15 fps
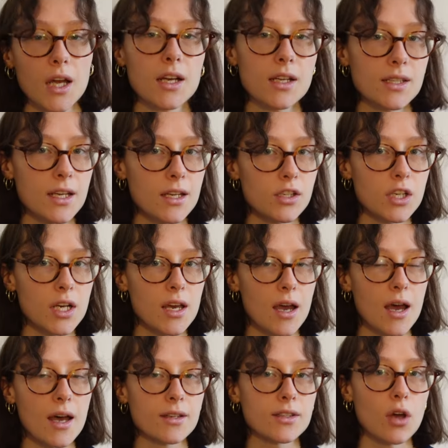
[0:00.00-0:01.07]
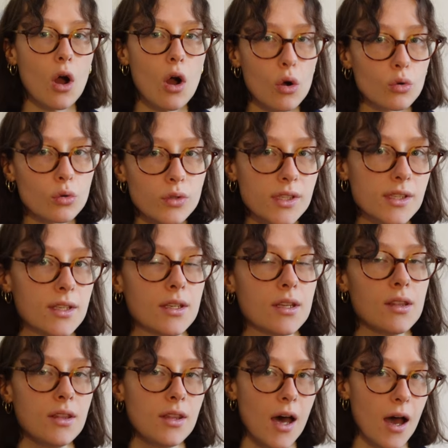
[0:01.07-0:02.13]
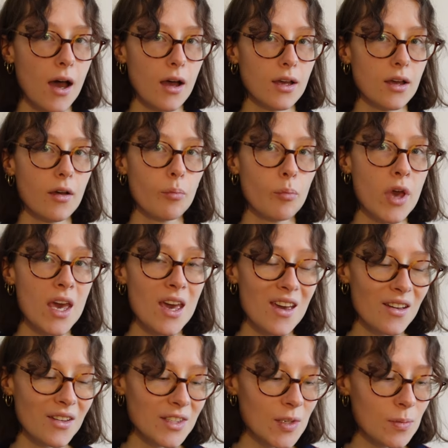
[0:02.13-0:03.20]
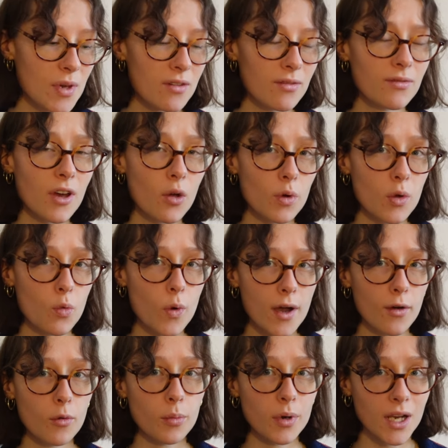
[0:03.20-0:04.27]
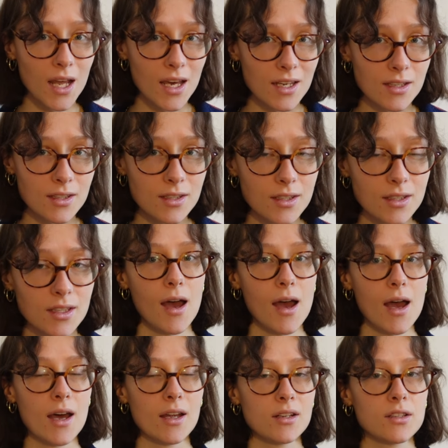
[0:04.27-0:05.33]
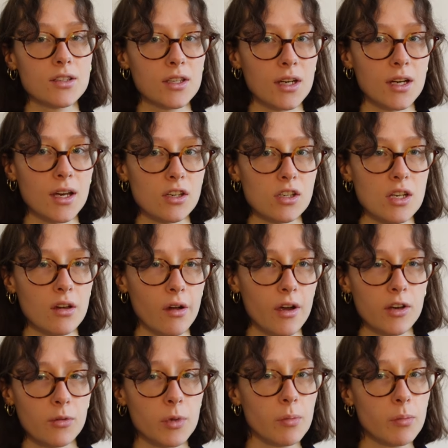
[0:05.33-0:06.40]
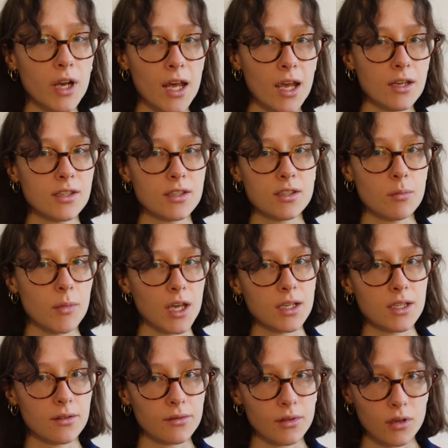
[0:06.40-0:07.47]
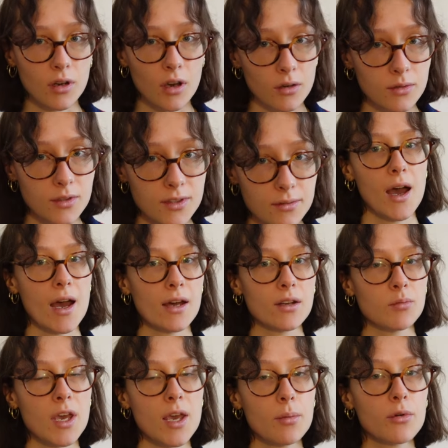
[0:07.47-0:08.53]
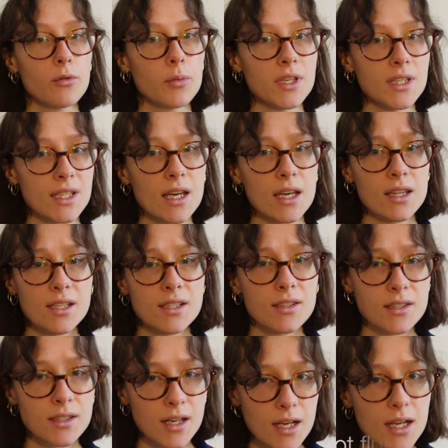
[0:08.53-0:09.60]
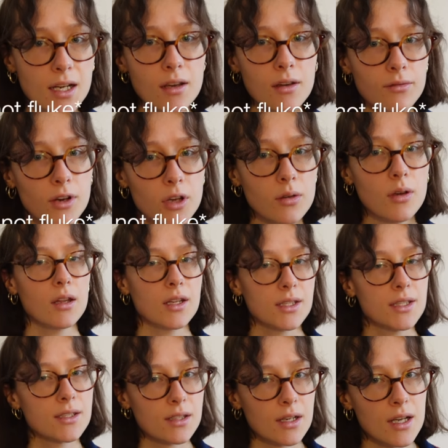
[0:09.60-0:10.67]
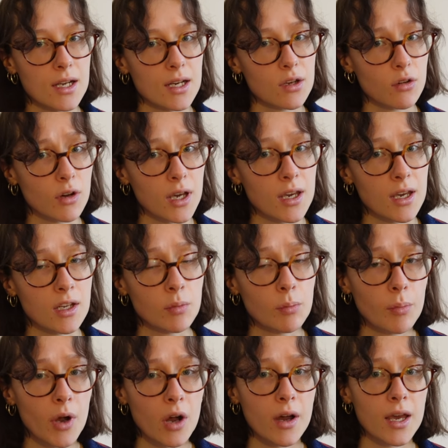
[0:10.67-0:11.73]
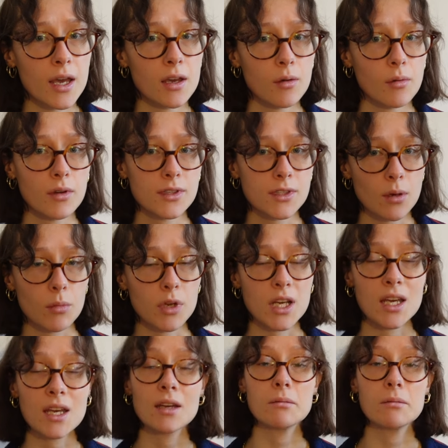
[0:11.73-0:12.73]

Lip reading: and essentially has holes that appear to be very well placed and can actually kind of be played to make different notes. And people have been saying, this is clearly a flute. This is clearly created by somebody,